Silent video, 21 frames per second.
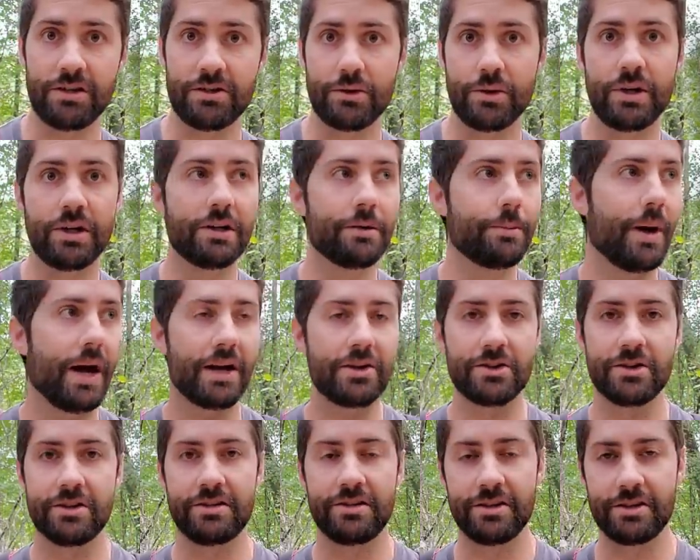So you can
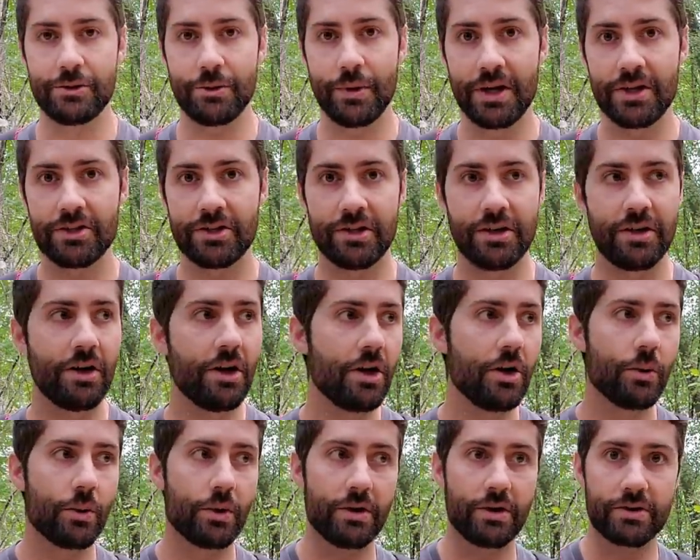imagine a situation
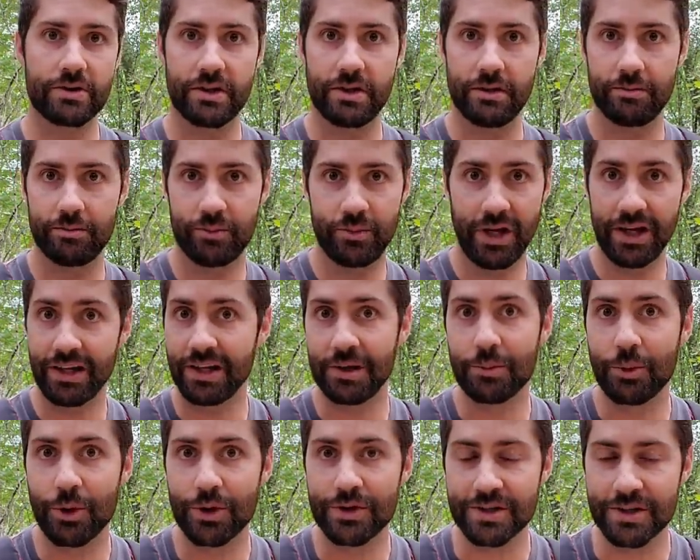where there's a deadly deadly
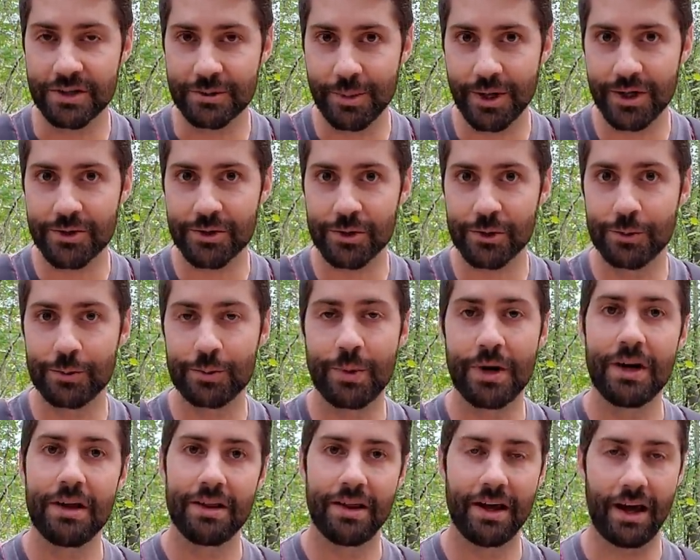poisonous mushroom,
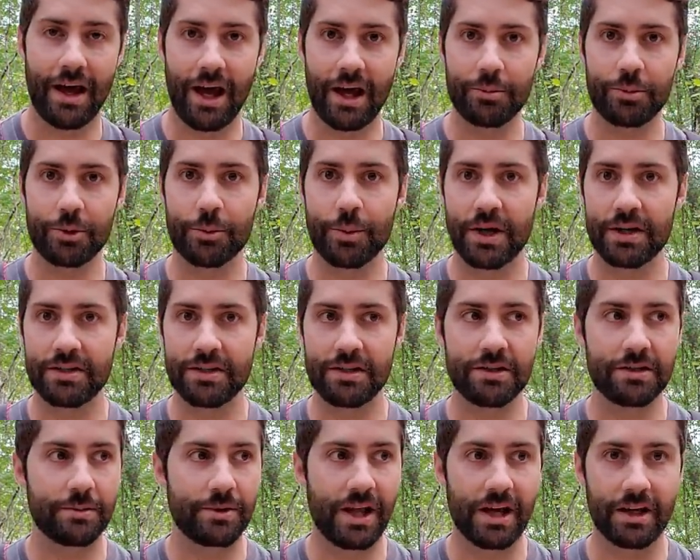that
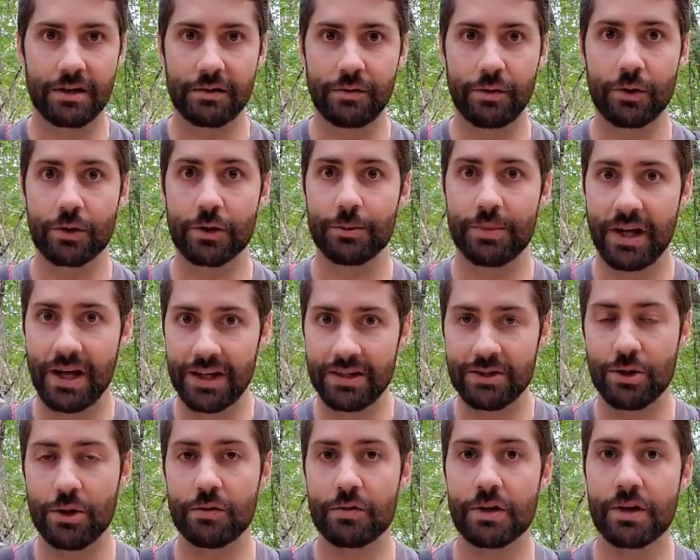Hypomyces lactiflorum takes
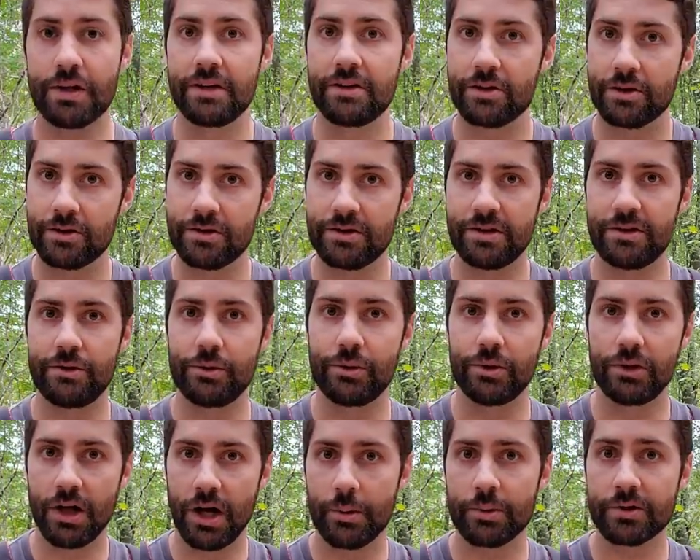over and turns into a
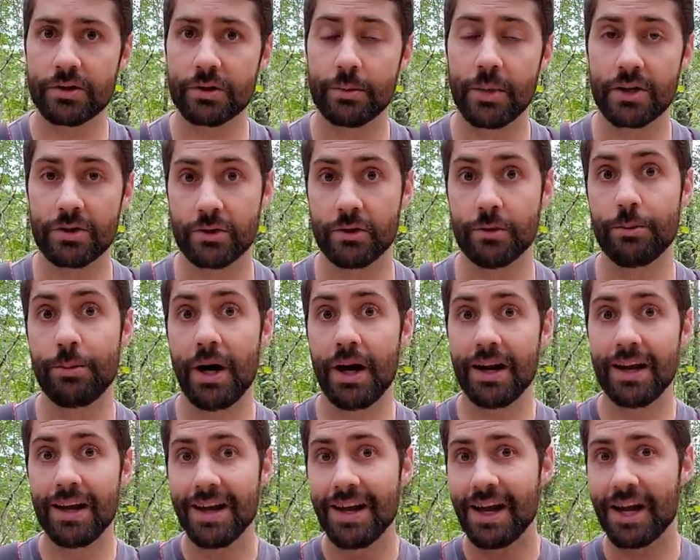lobster mushroom.
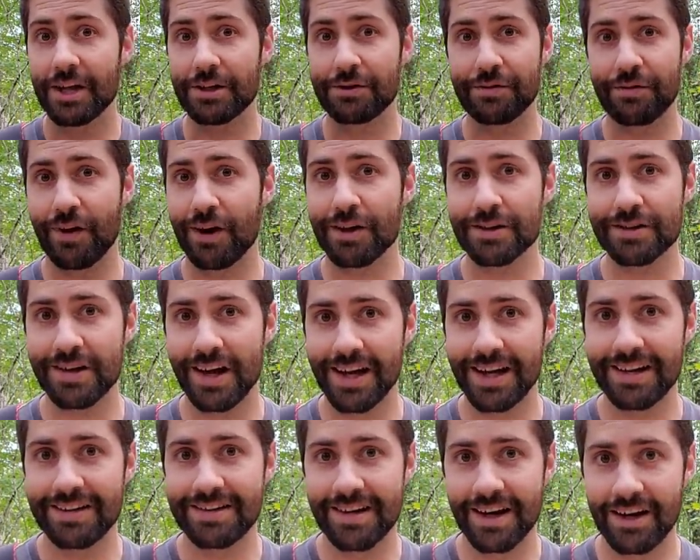But as far as I
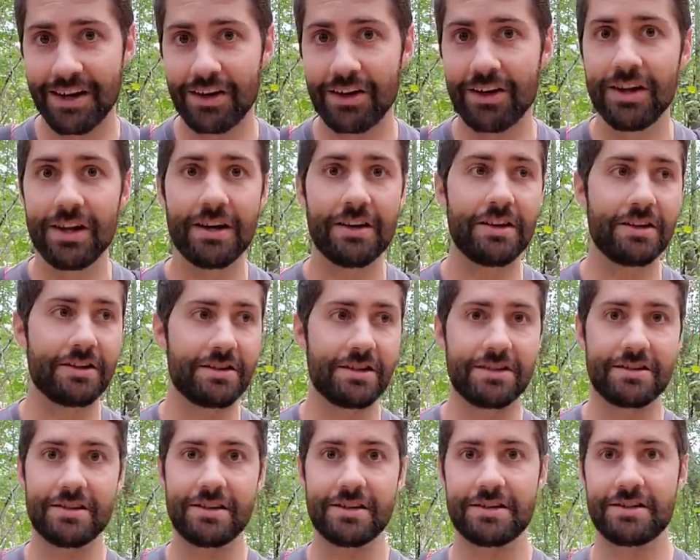can tell, this
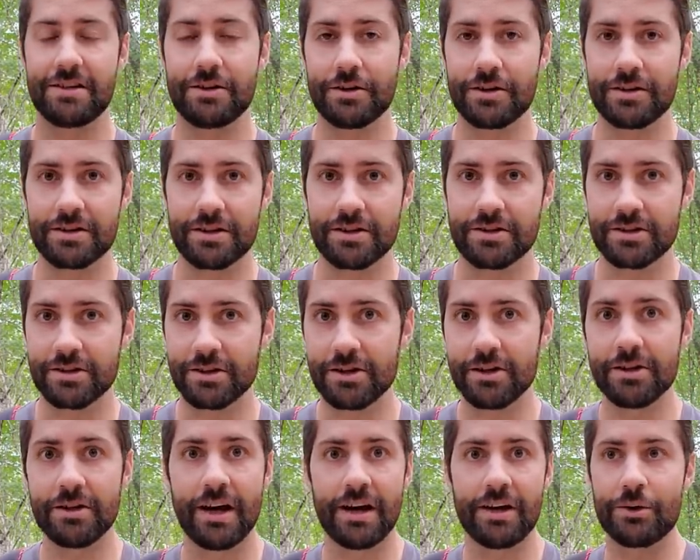isn't a serious
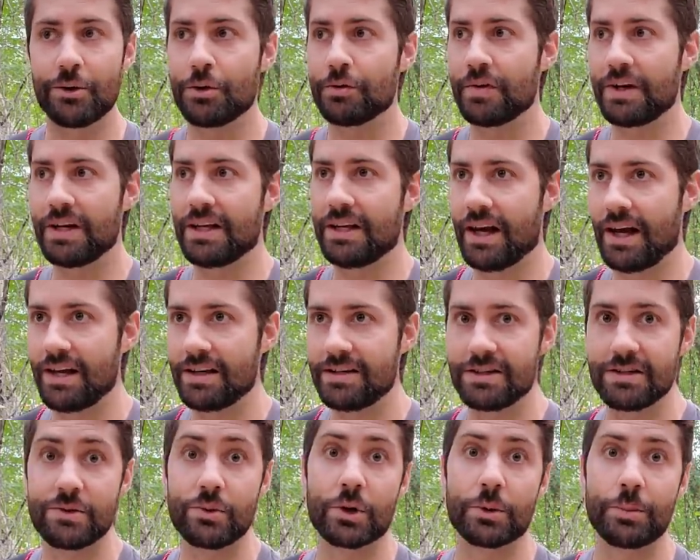concern. I don't know of any
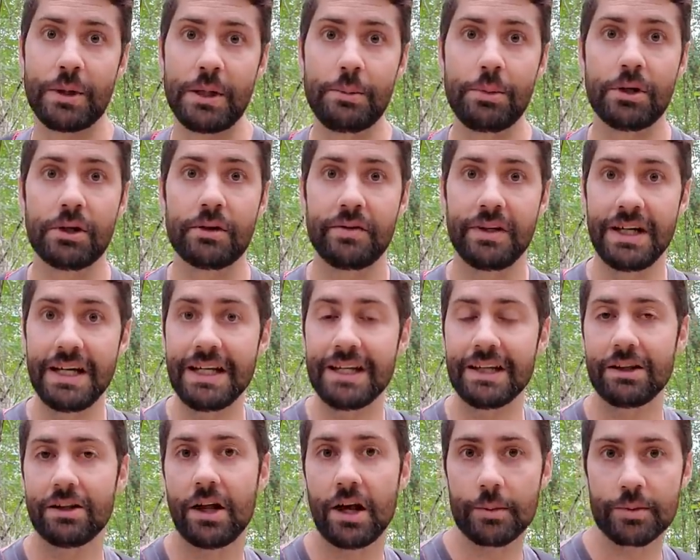cases where people have
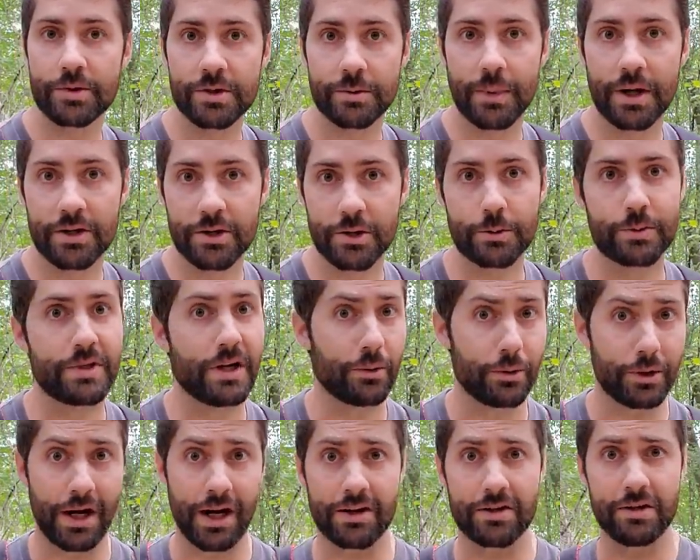eaten lobster mushrooms that
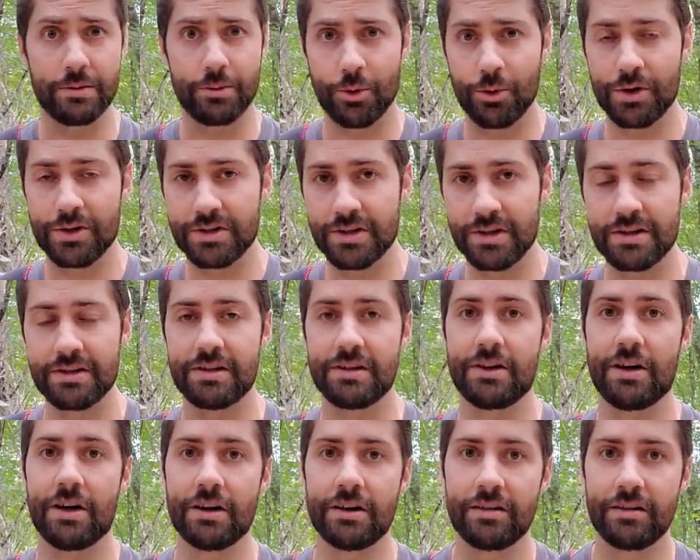were actually poisonous and
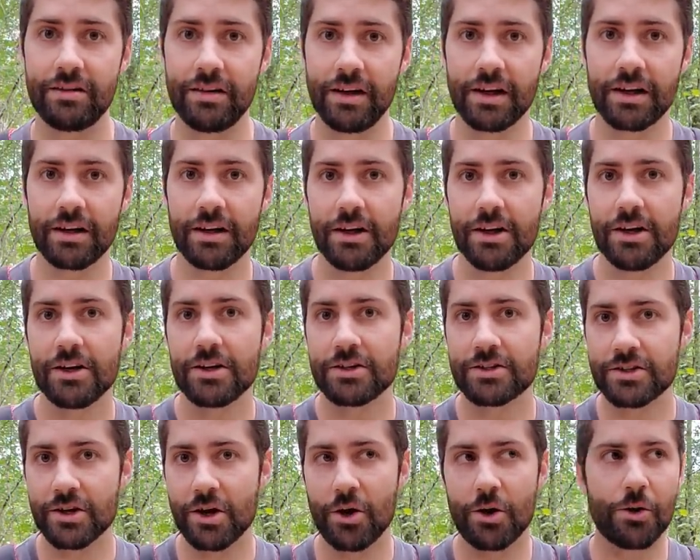gotten sick,
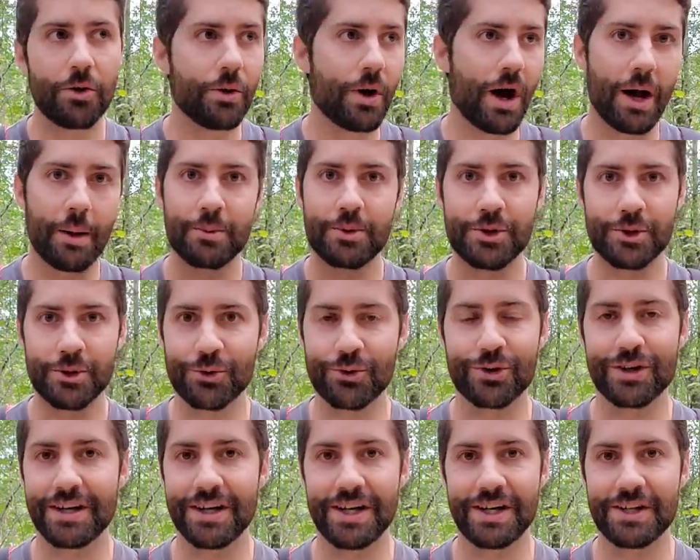so I'm
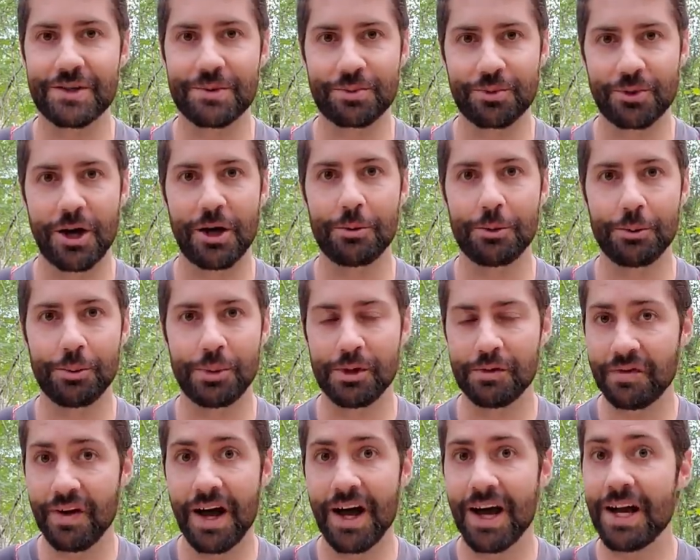sure it's probably
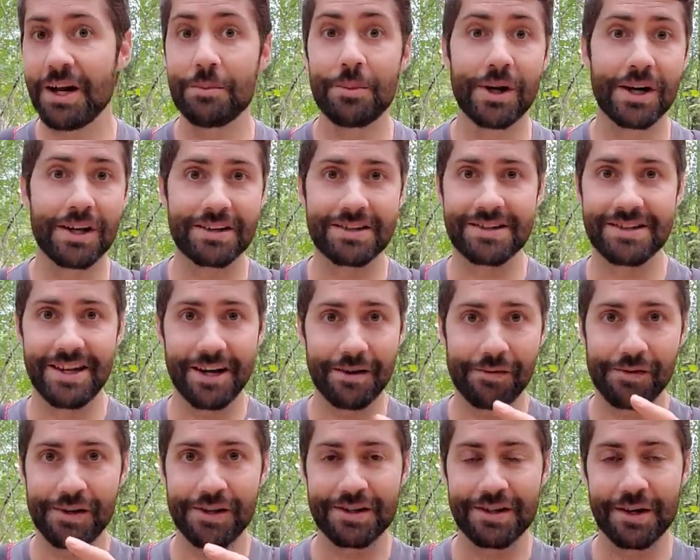fine, but it's
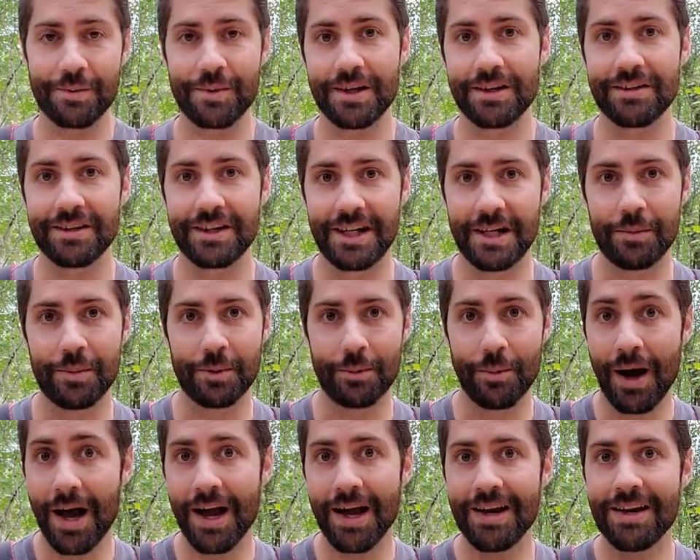definitely something to keep in
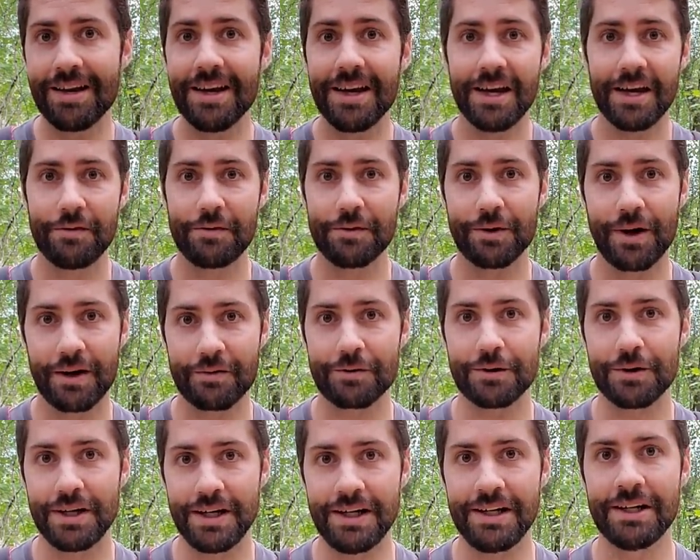mind if you're
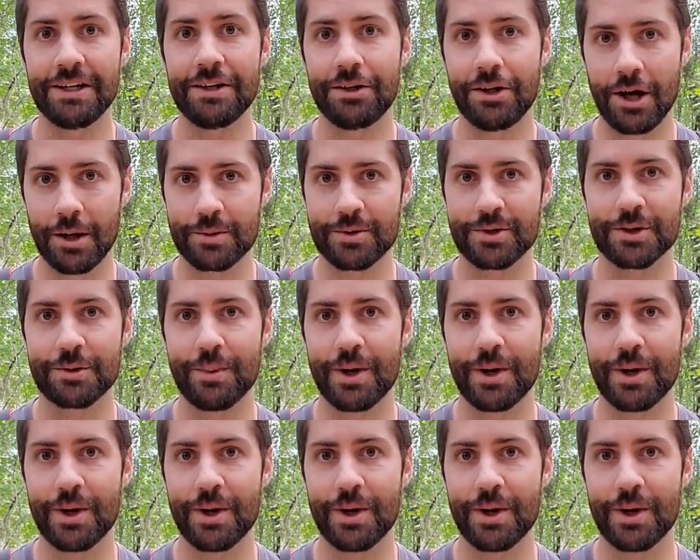ever eating lobster